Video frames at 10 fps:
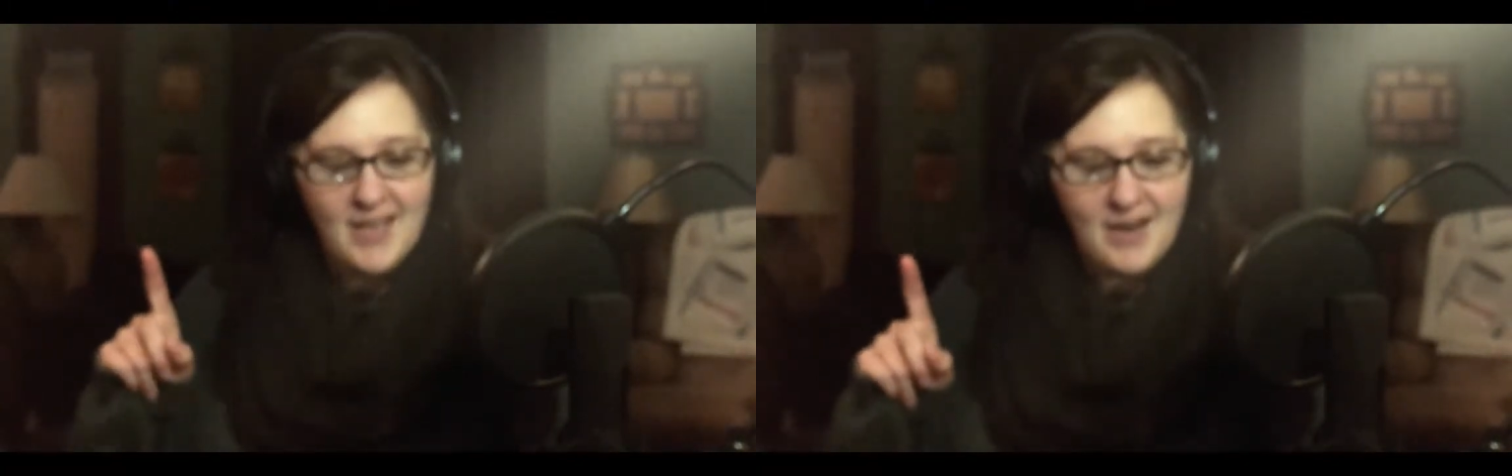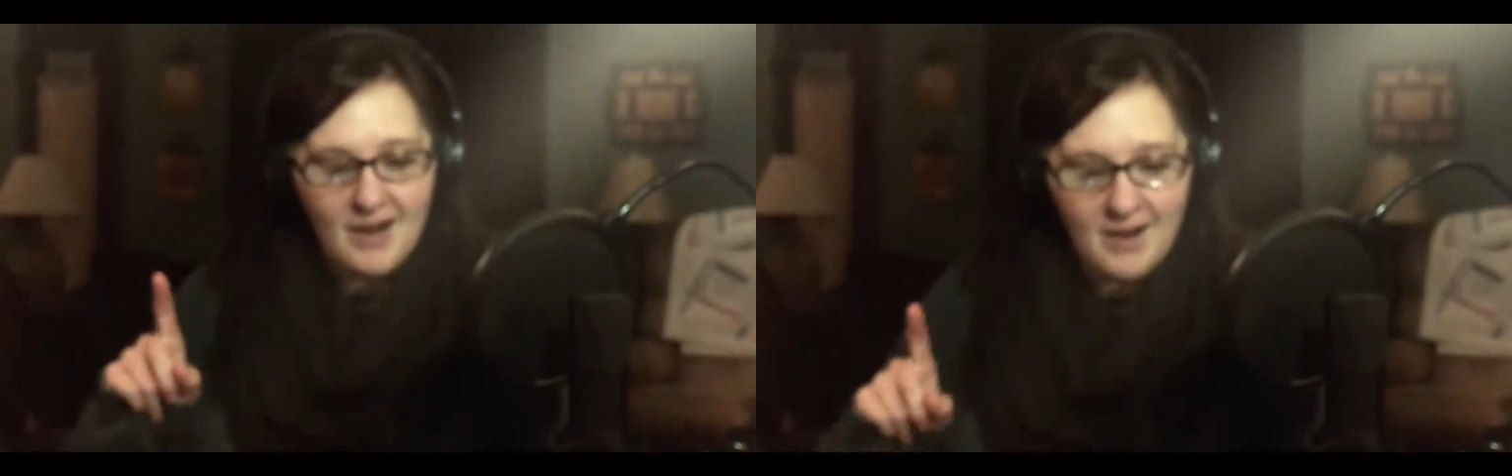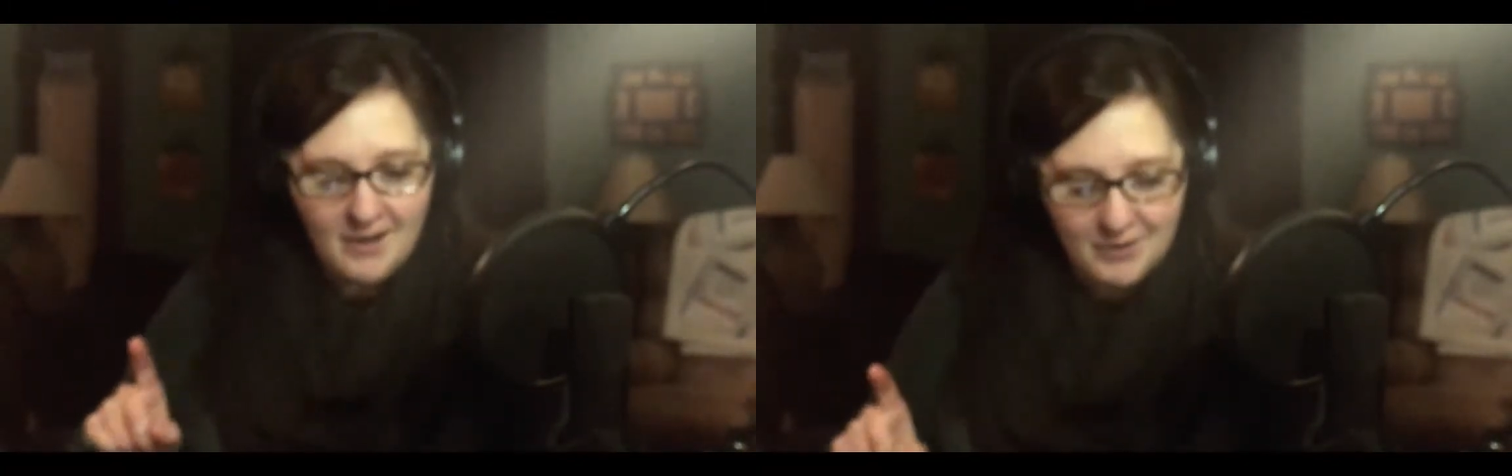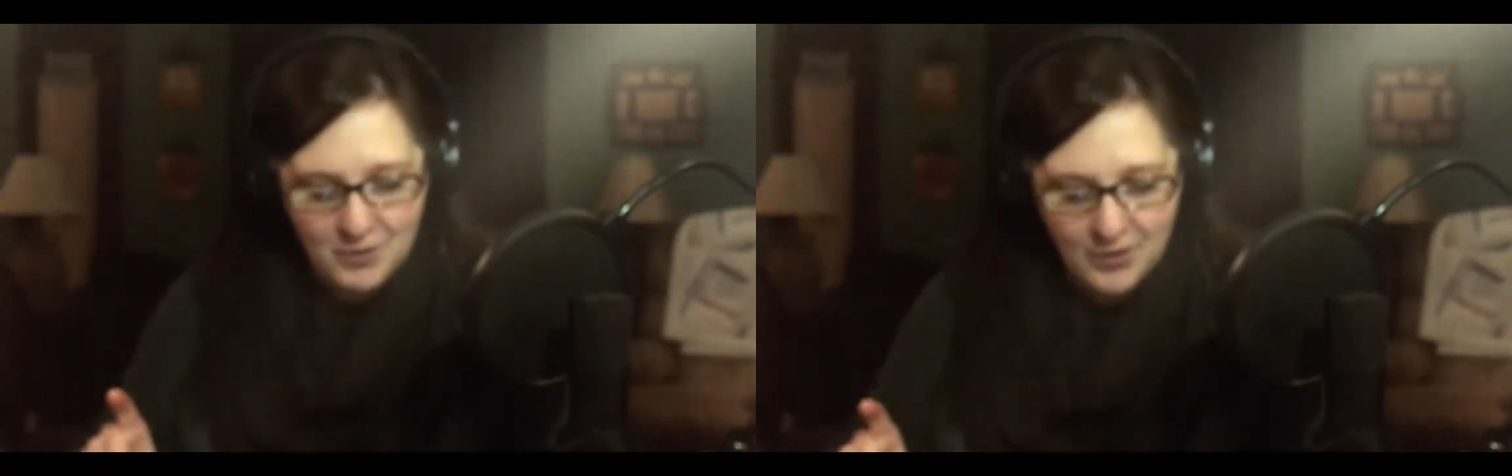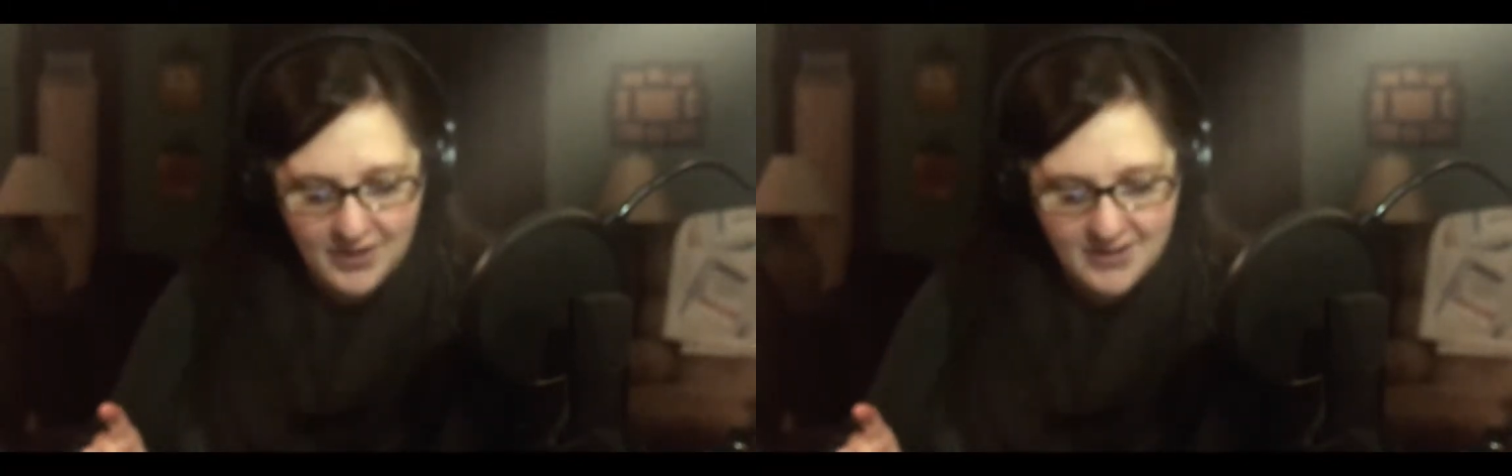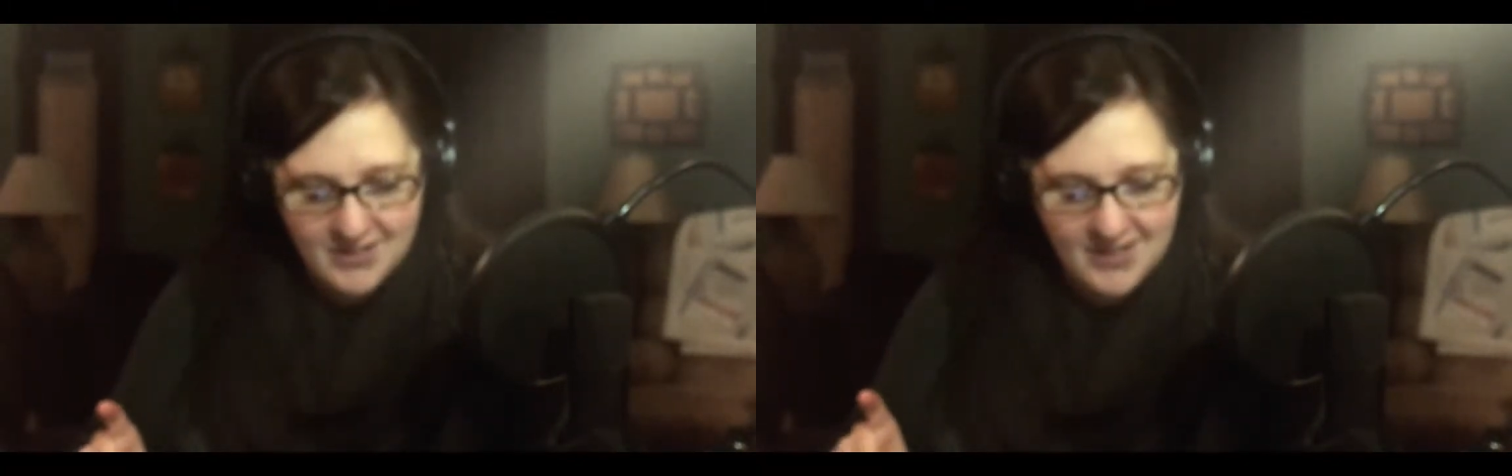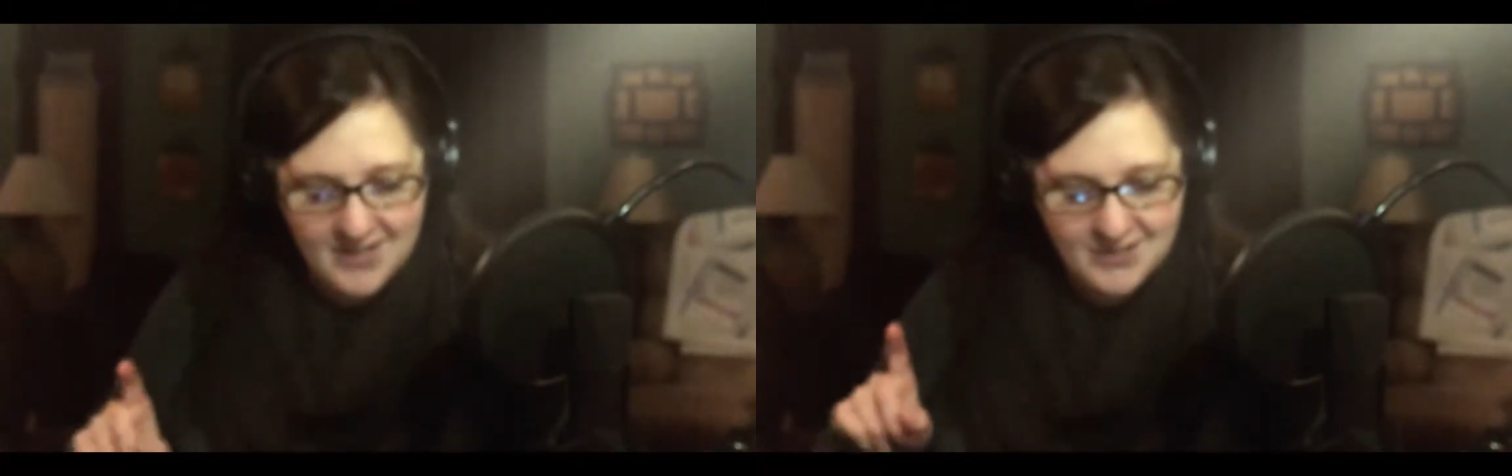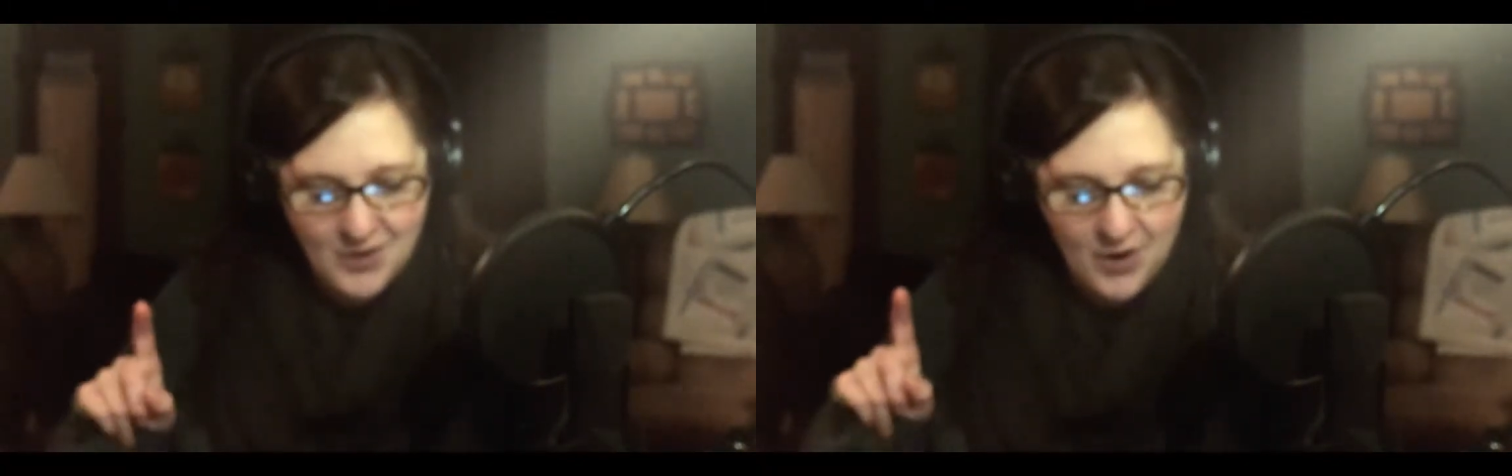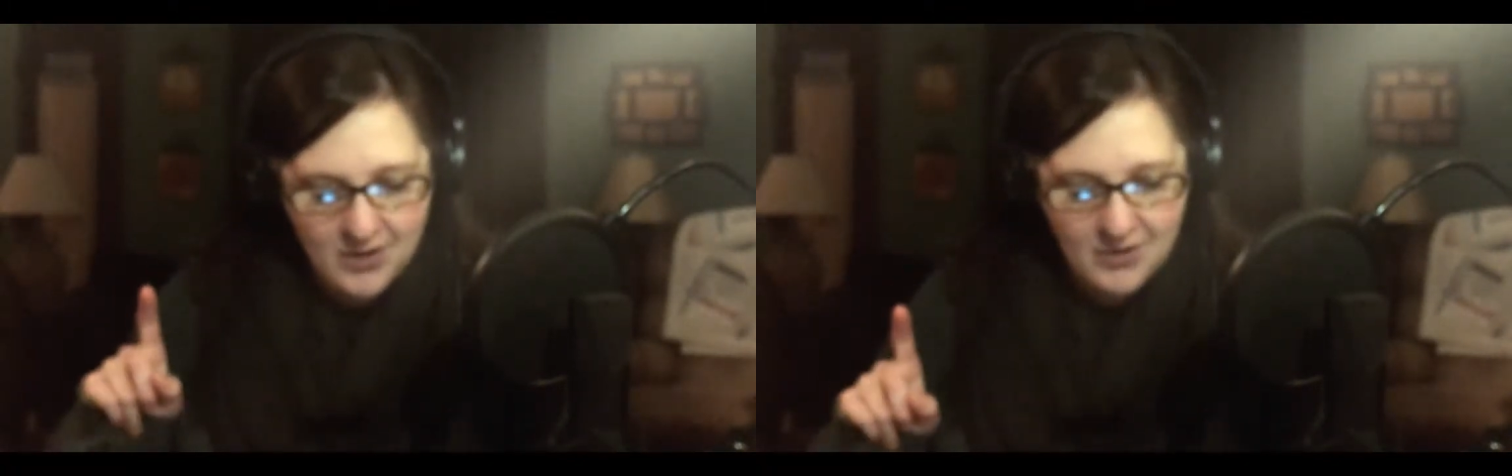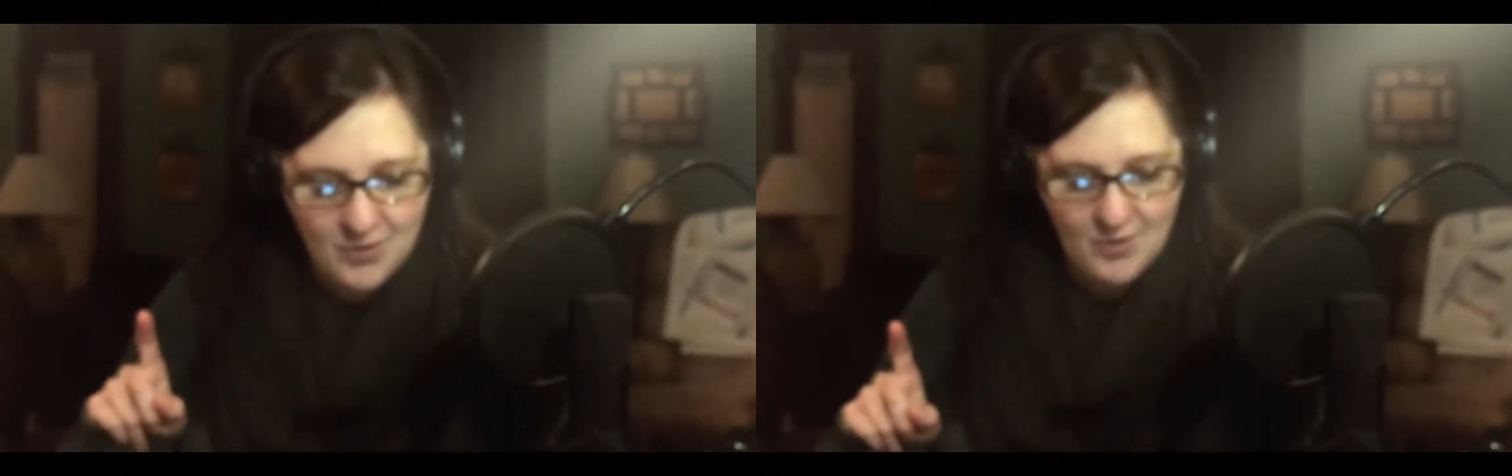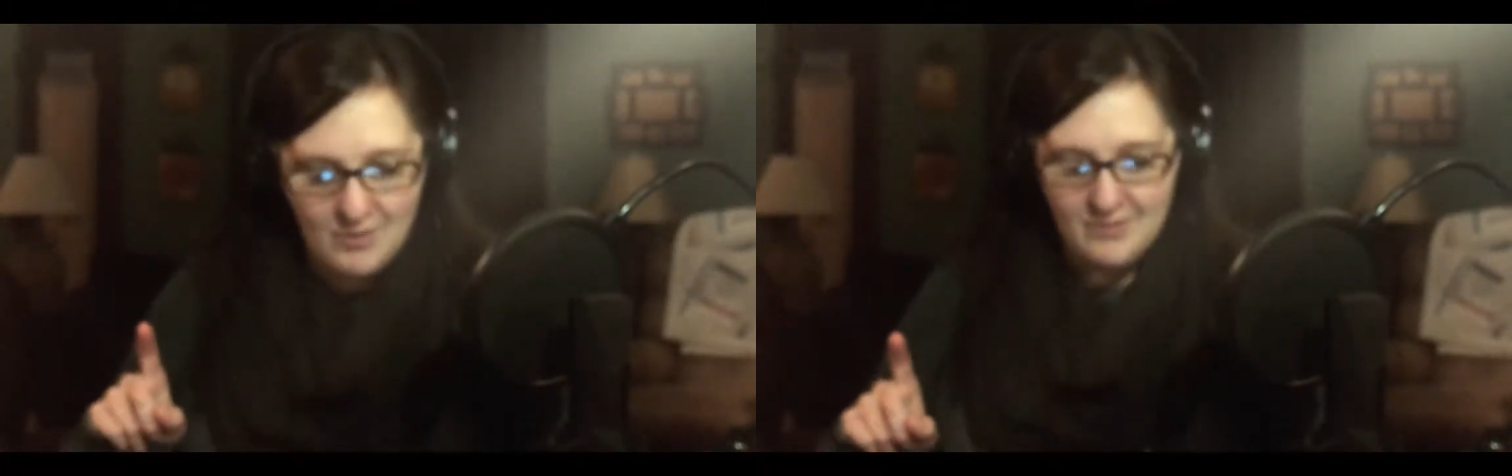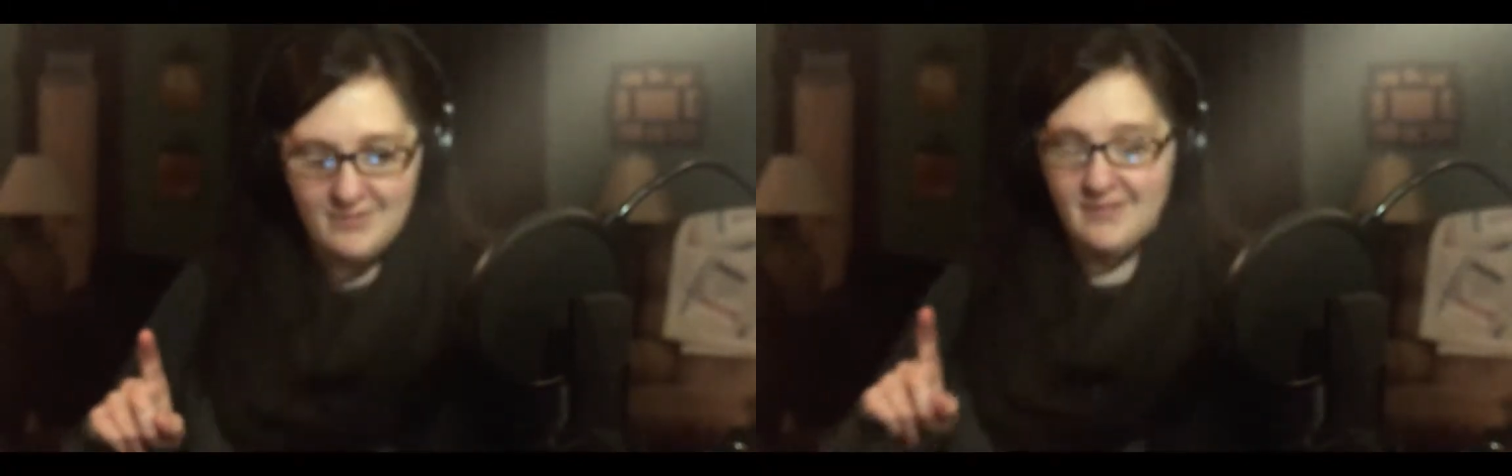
Uh, according to this article,